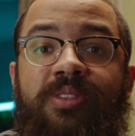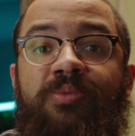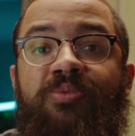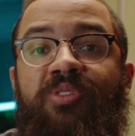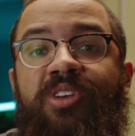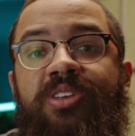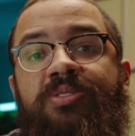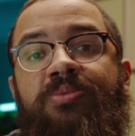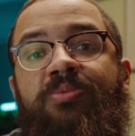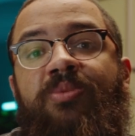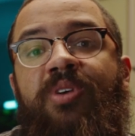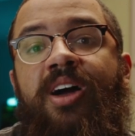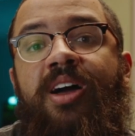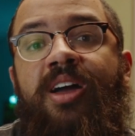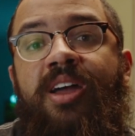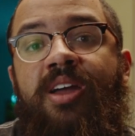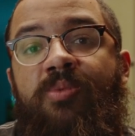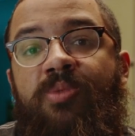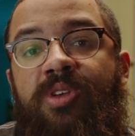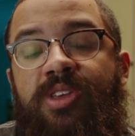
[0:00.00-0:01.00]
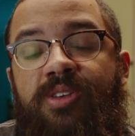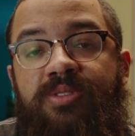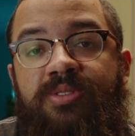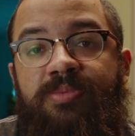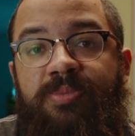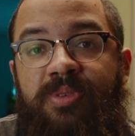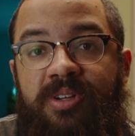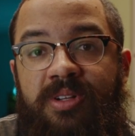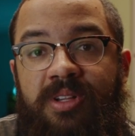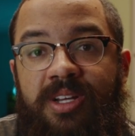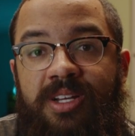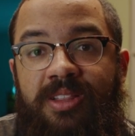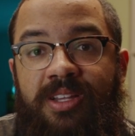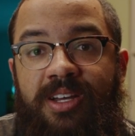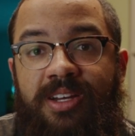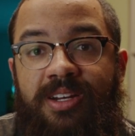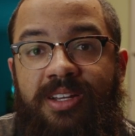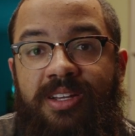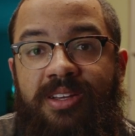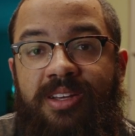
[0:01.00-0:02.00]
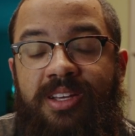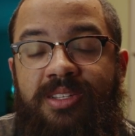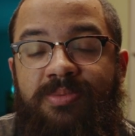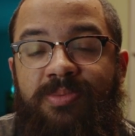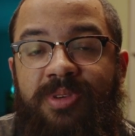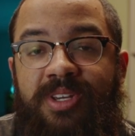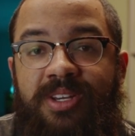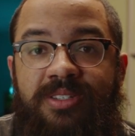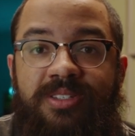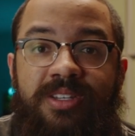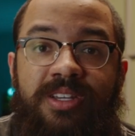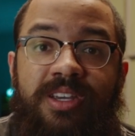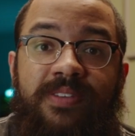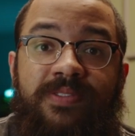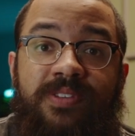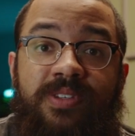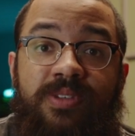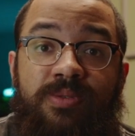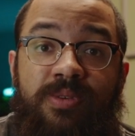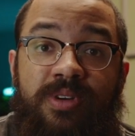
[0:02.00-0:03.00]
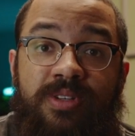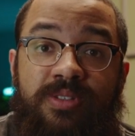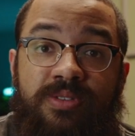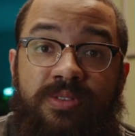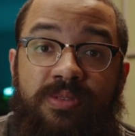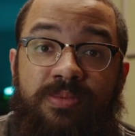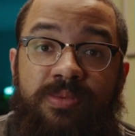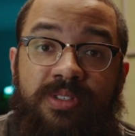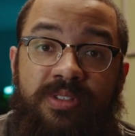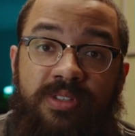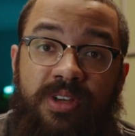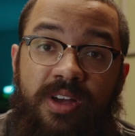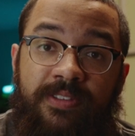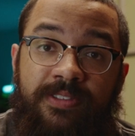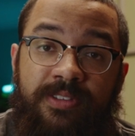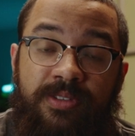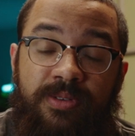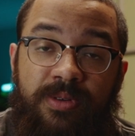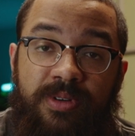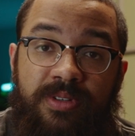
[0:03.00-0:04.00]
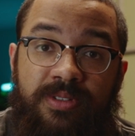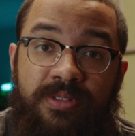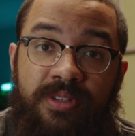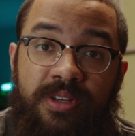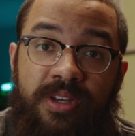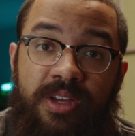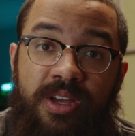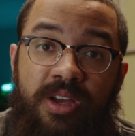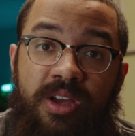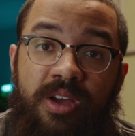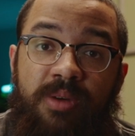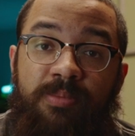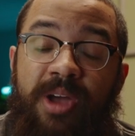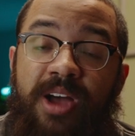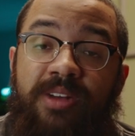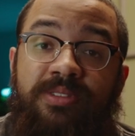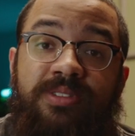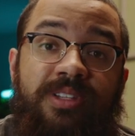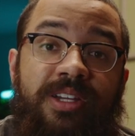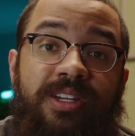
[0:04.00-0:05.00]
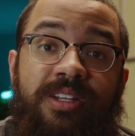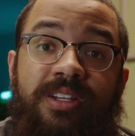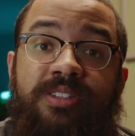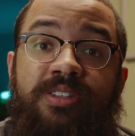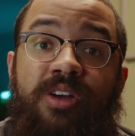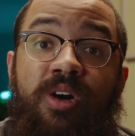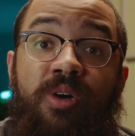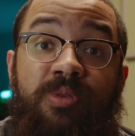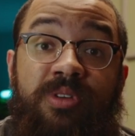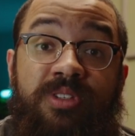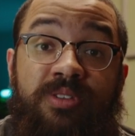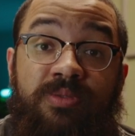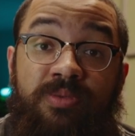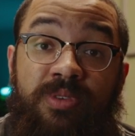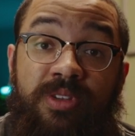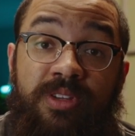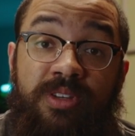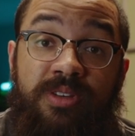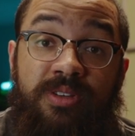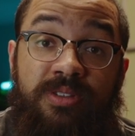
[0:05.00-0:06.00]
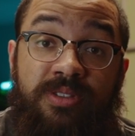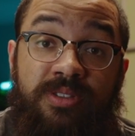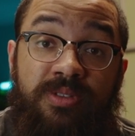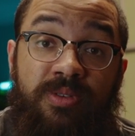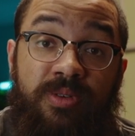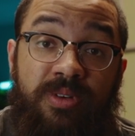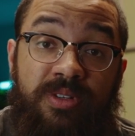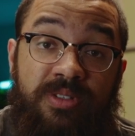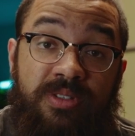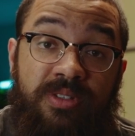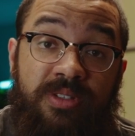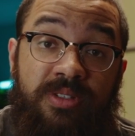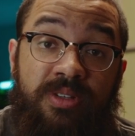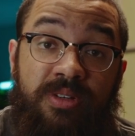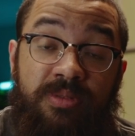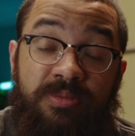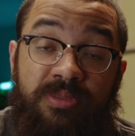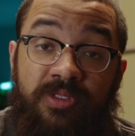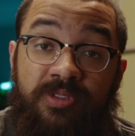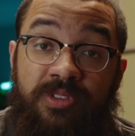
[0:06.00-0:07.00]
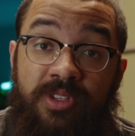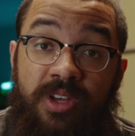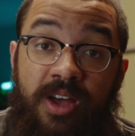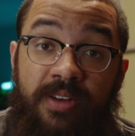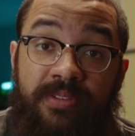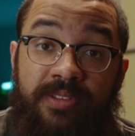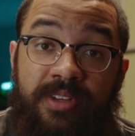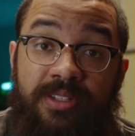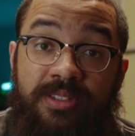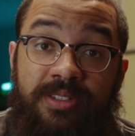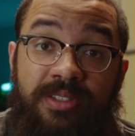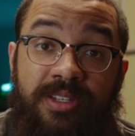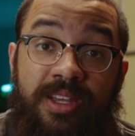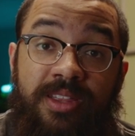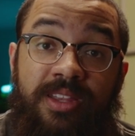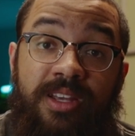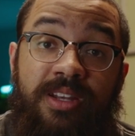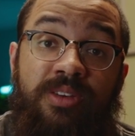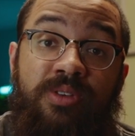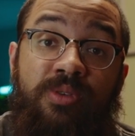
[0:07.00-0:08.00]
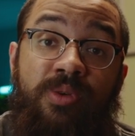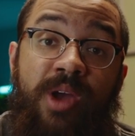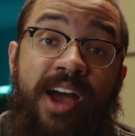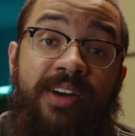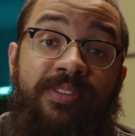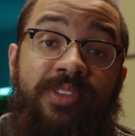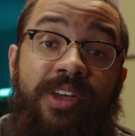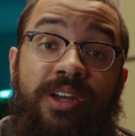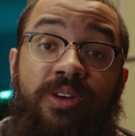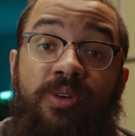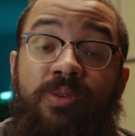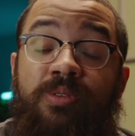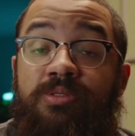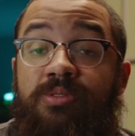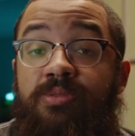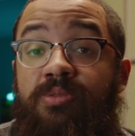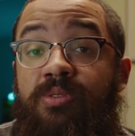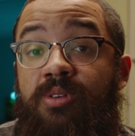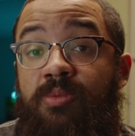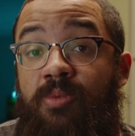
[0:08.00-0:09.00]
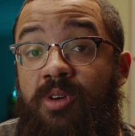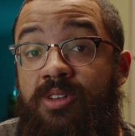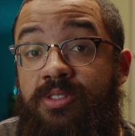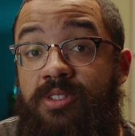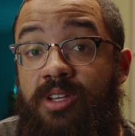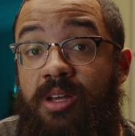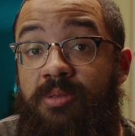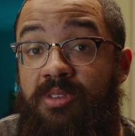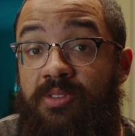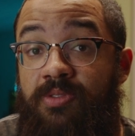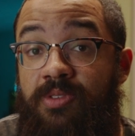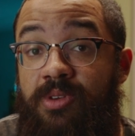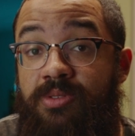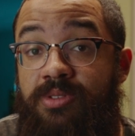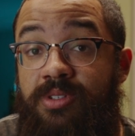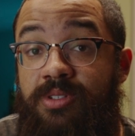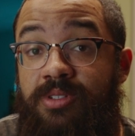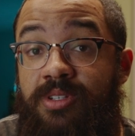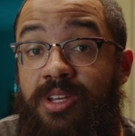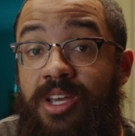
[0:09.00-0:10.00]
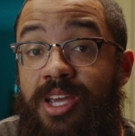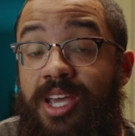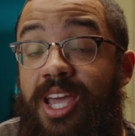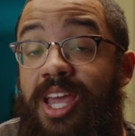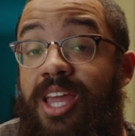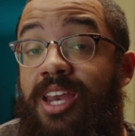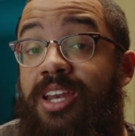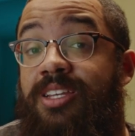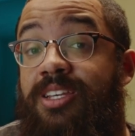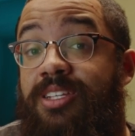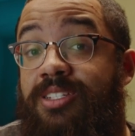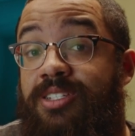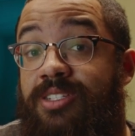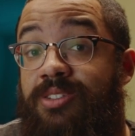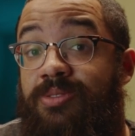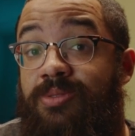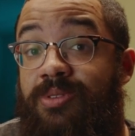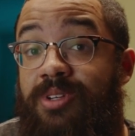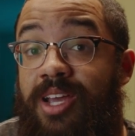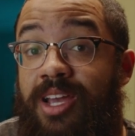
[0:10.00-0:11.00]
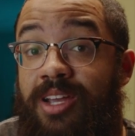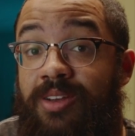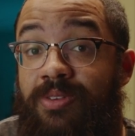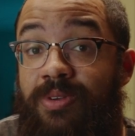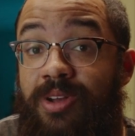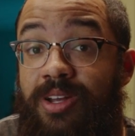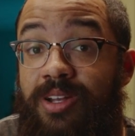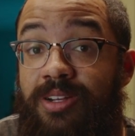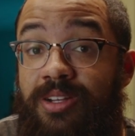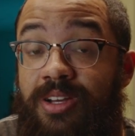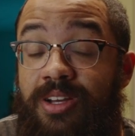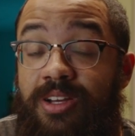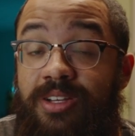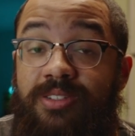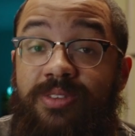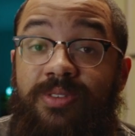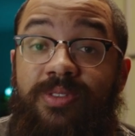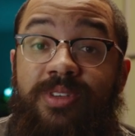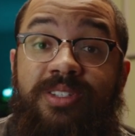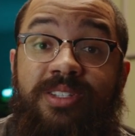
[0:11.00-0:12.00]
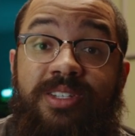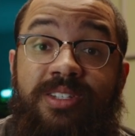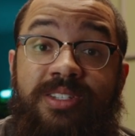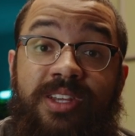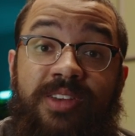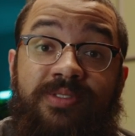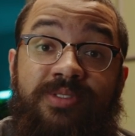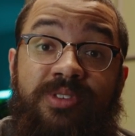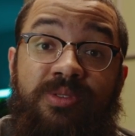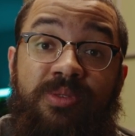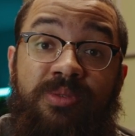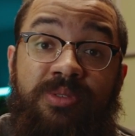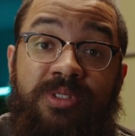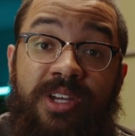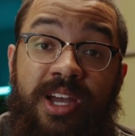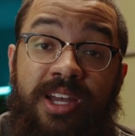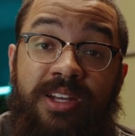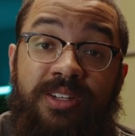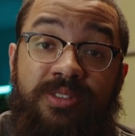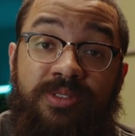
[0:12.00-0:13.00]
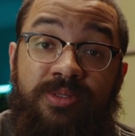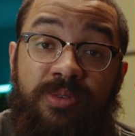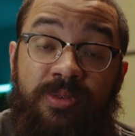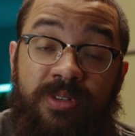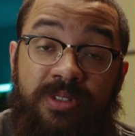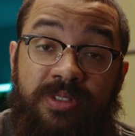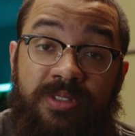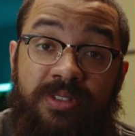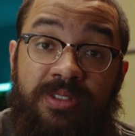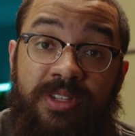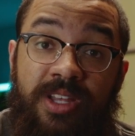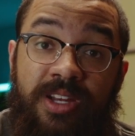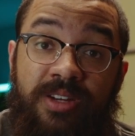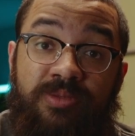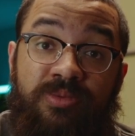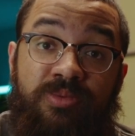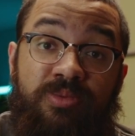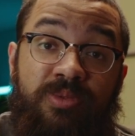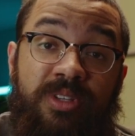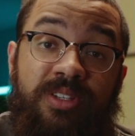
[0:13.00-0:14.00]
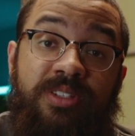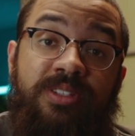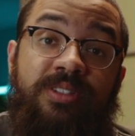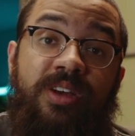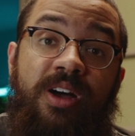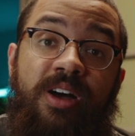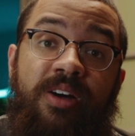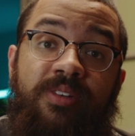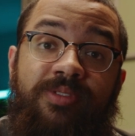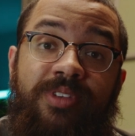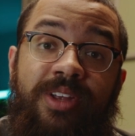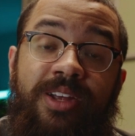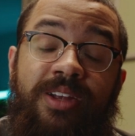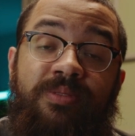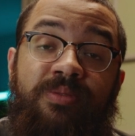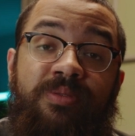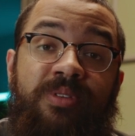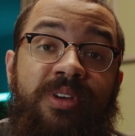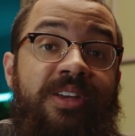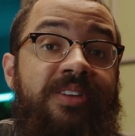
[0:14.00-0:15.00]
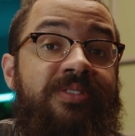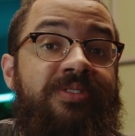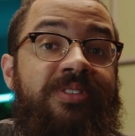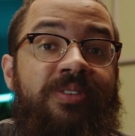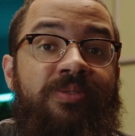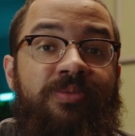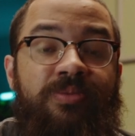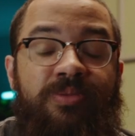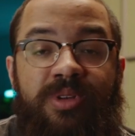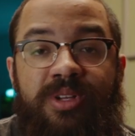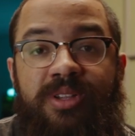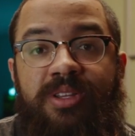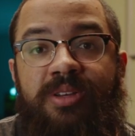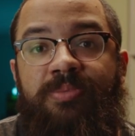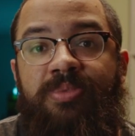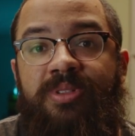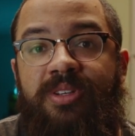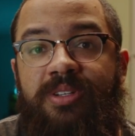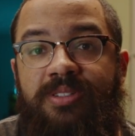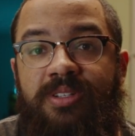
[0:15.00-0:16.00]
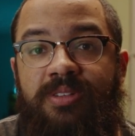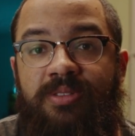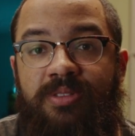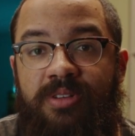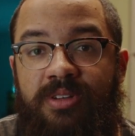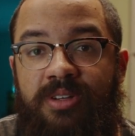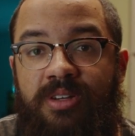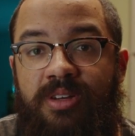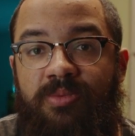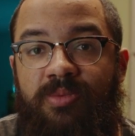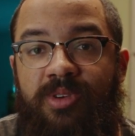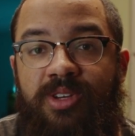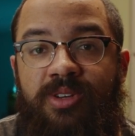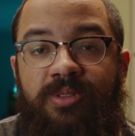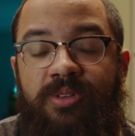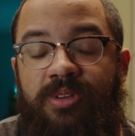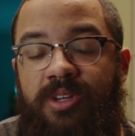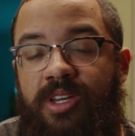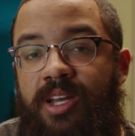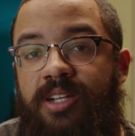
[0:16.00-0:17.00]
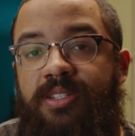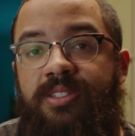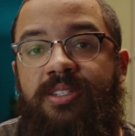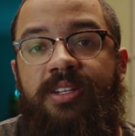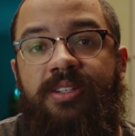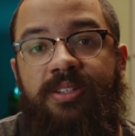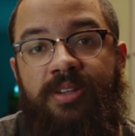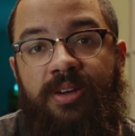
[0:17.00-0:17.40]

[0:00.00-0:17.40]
The reason why we use book light lighting is because it gives you a super soft source. Bounce light is always a really good source in terms of softness, and then you have that going through a one-stop diffusion in addition to an egg crate. So this just gives you a giant source that is really soft, and it gives a really pleasing look when you're looking at skin